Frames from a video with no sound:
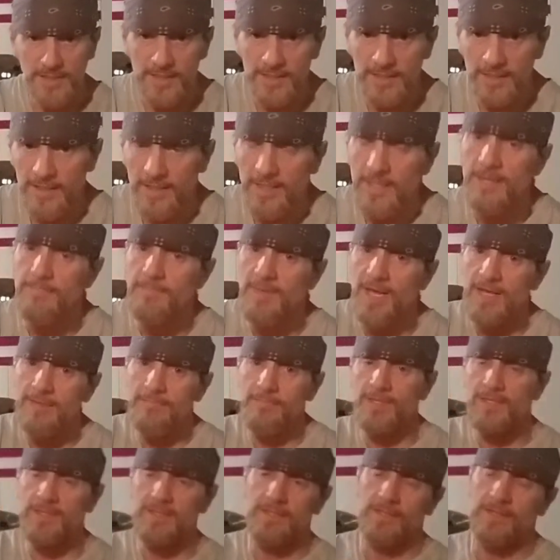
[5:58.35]
and he may
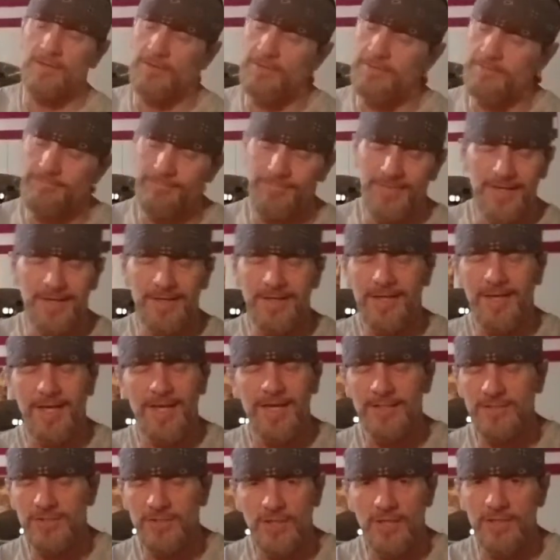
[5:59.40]
be, you know, I
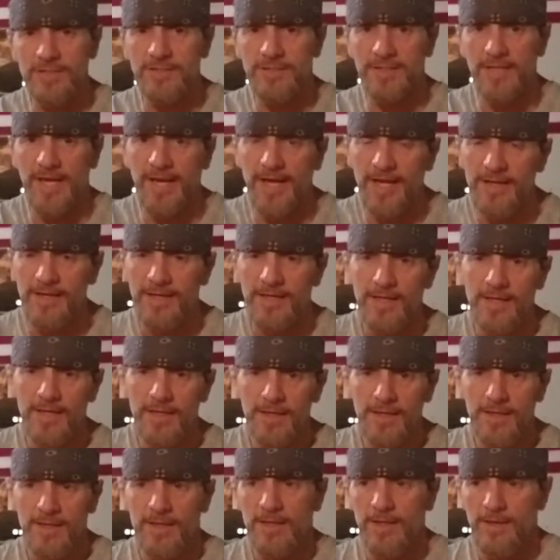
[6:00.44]
can't judge that,
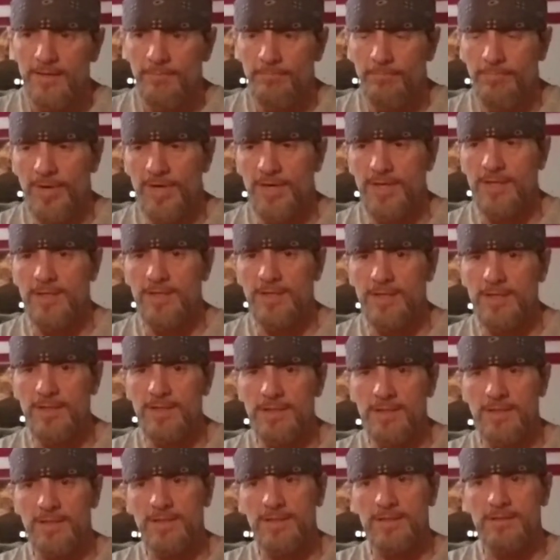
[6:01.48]
but
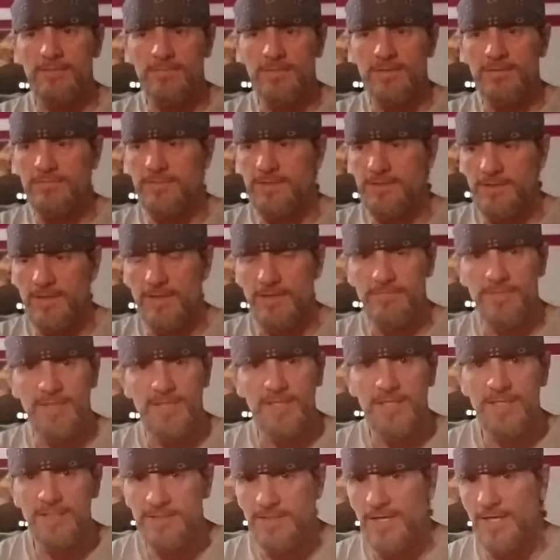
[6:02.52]
I mean,
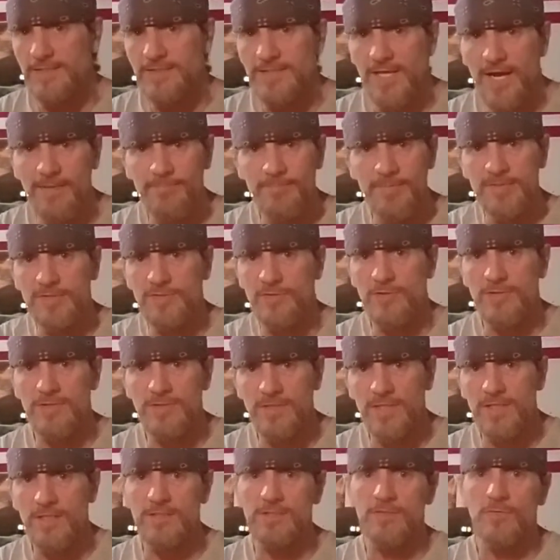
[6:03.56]
he's on top of certain
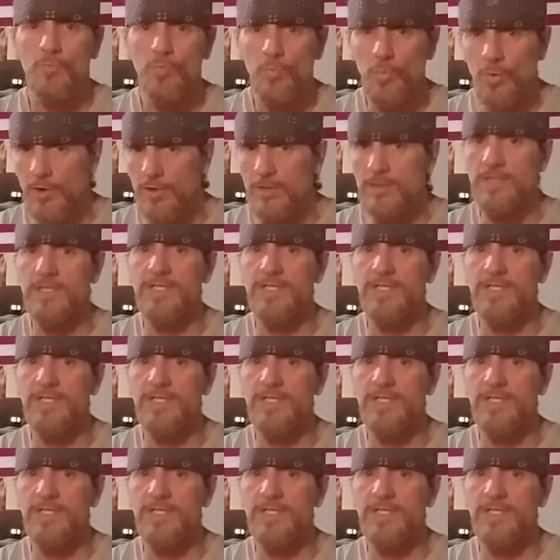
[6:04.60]
things, worldly